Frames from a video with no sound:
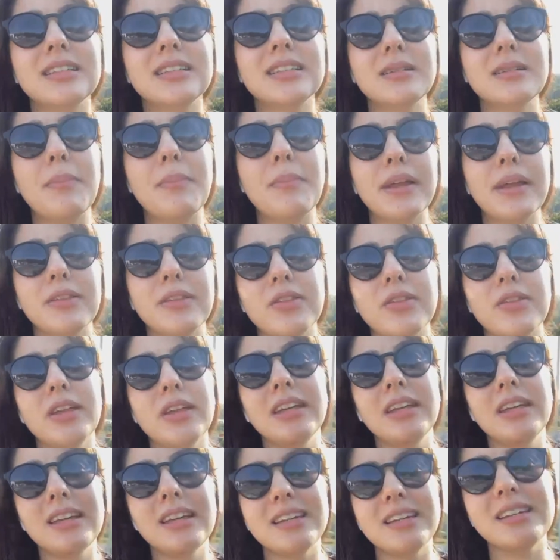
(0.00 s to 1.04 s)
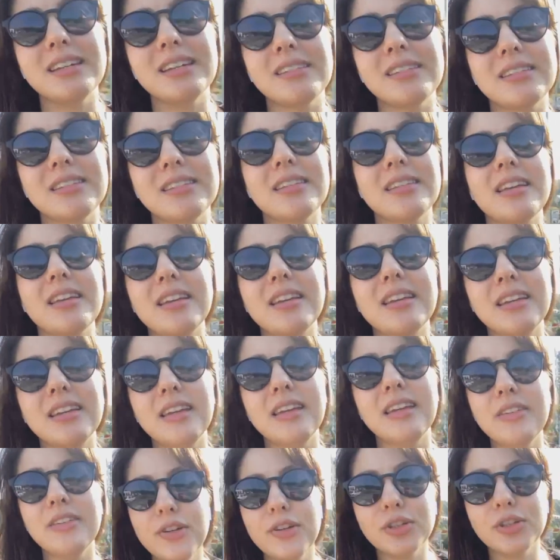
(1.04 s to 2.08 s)
but the thing is,
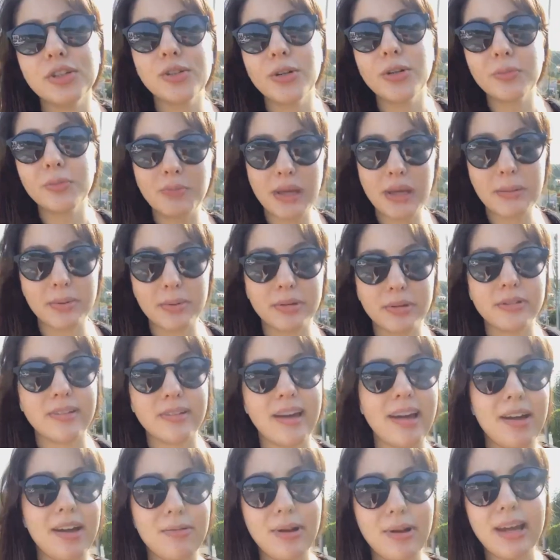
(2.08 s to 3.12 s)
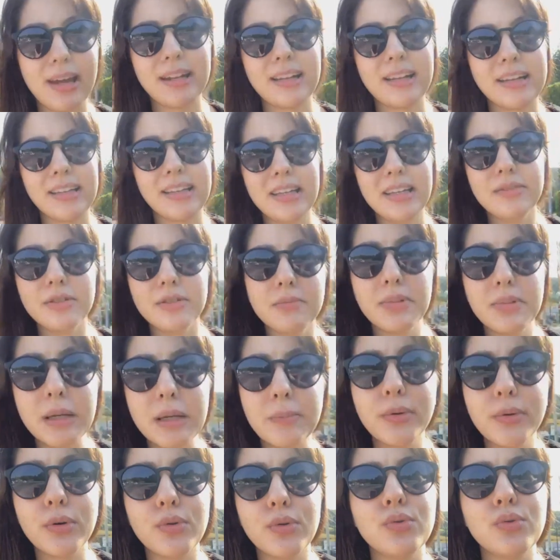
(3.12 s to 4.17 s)
even good people die, right? Even
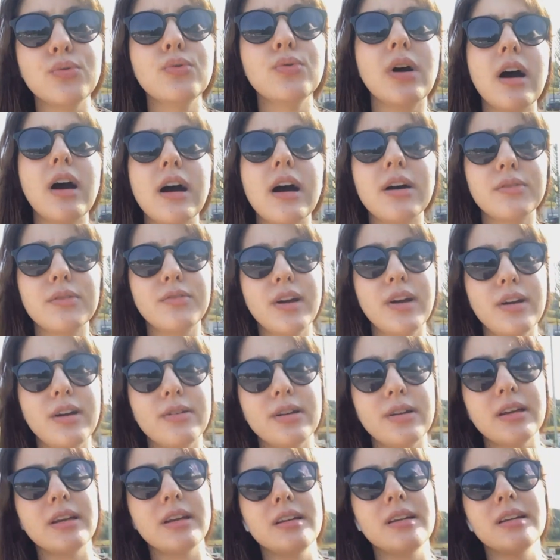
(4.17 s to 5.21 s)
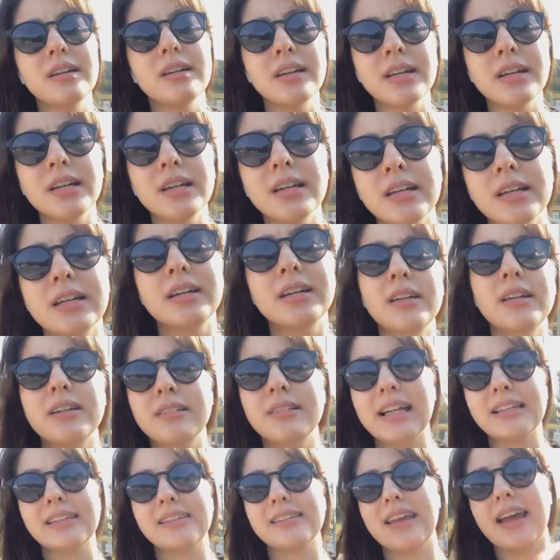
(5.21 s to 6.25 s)
people who are very,
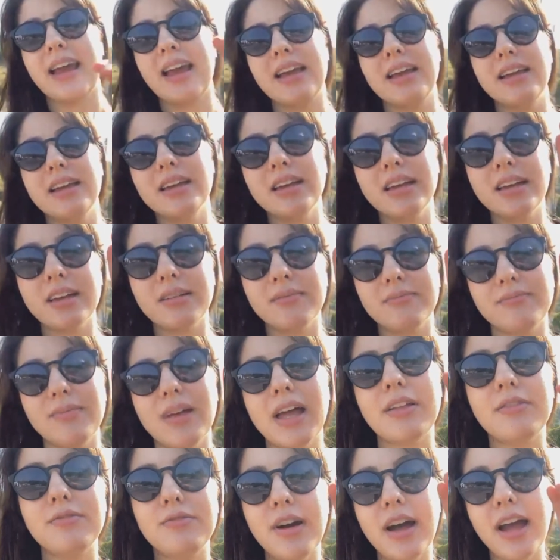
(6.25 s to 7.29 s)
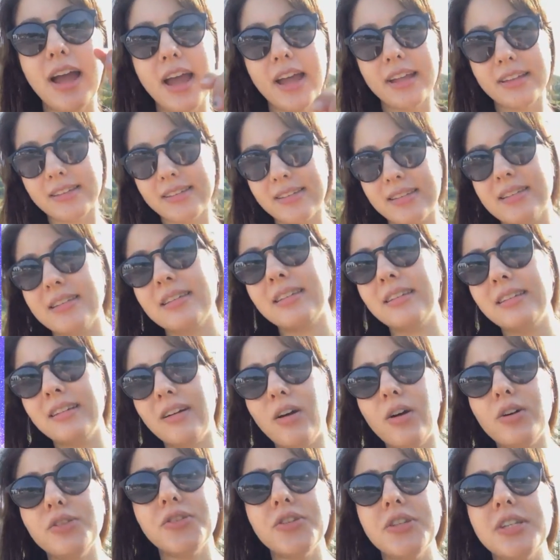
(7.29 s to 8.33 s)
let's say, advanced
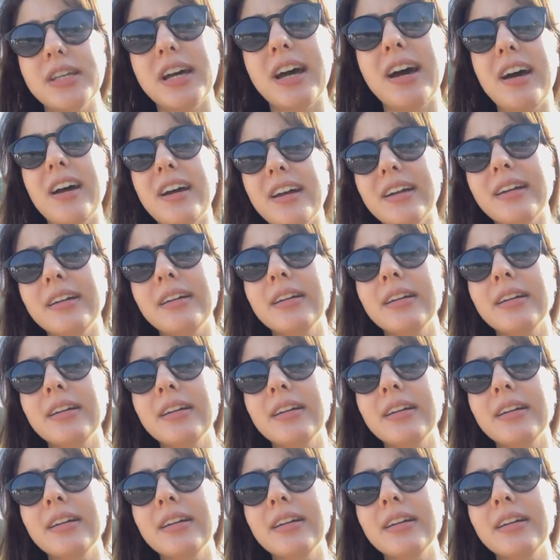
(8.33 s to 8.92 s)
also die.